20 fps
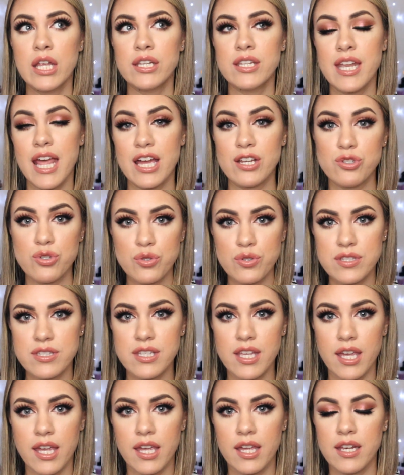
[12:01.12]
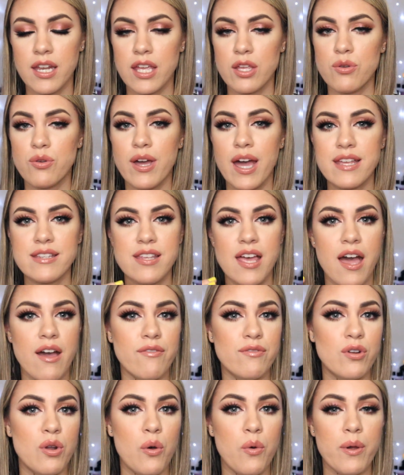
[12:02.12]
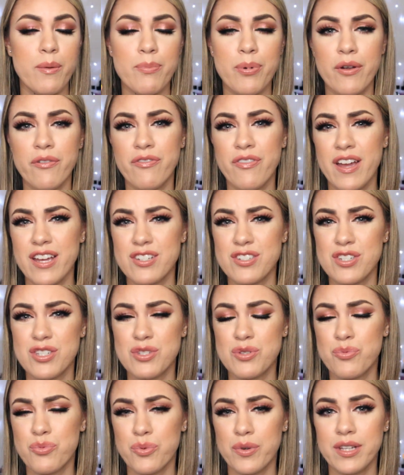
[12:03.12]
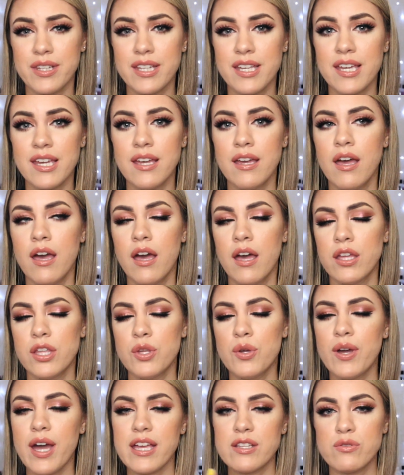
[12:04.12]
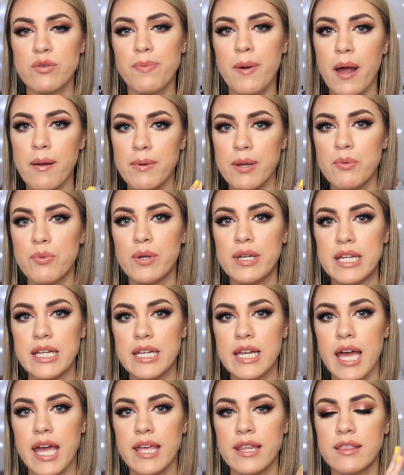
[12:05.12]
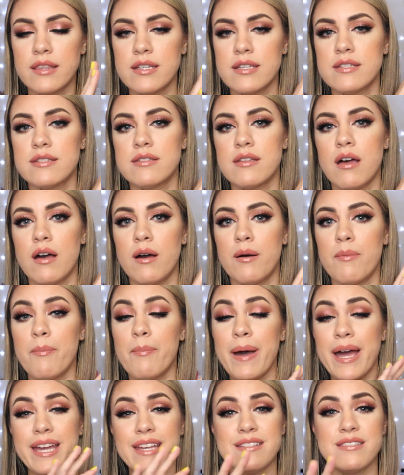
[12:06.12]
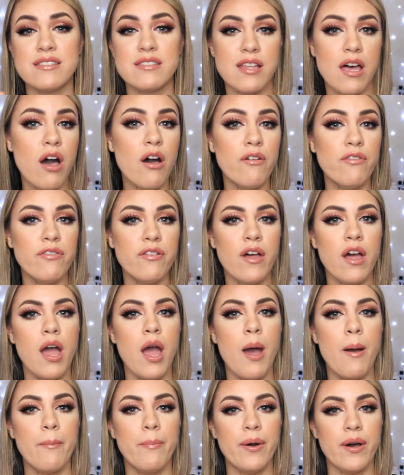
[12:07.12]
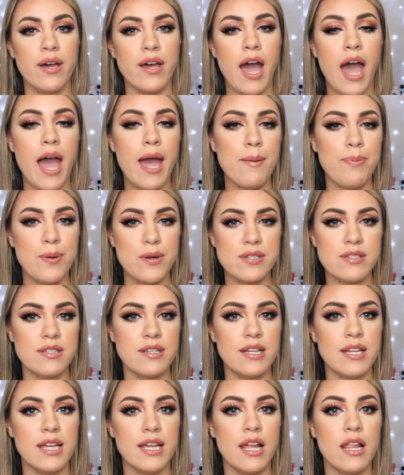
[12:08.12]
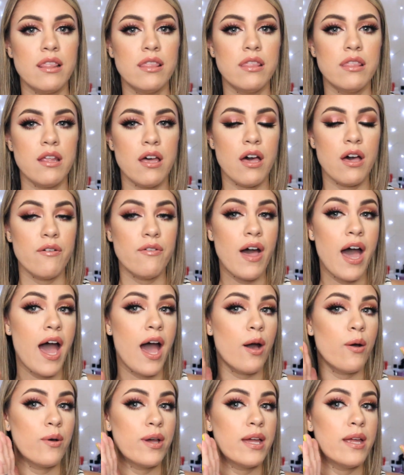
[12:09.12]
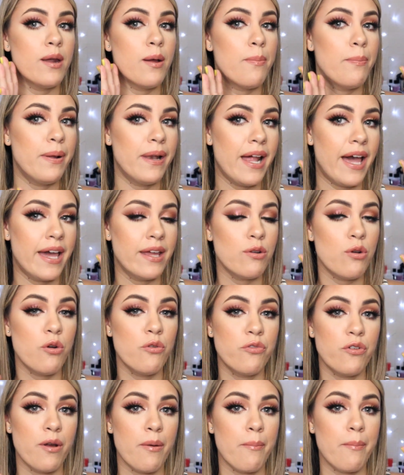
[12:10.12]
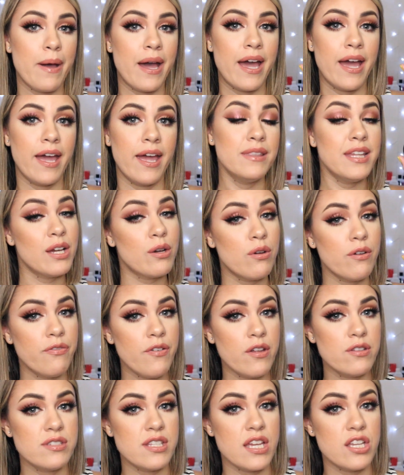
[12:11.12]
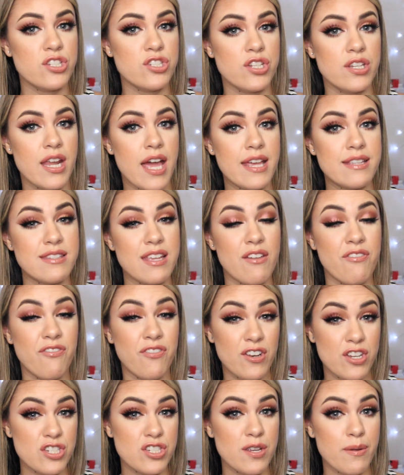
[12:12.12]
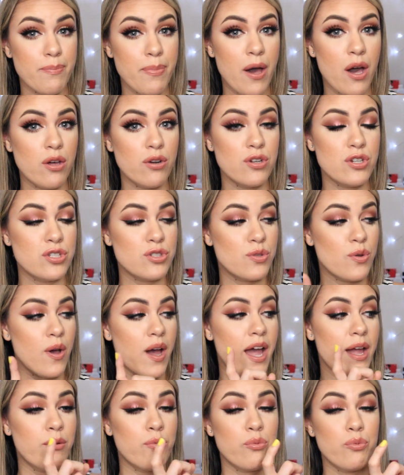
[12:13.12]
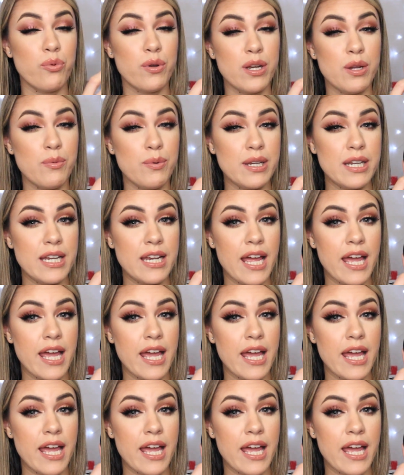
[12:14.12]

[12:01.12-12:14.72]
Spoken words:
natural skin and you guys have no imperfections really, you guys would probably really like this by itself. But I personally love how it applied over my liquid foundation as a finishing powder, so I really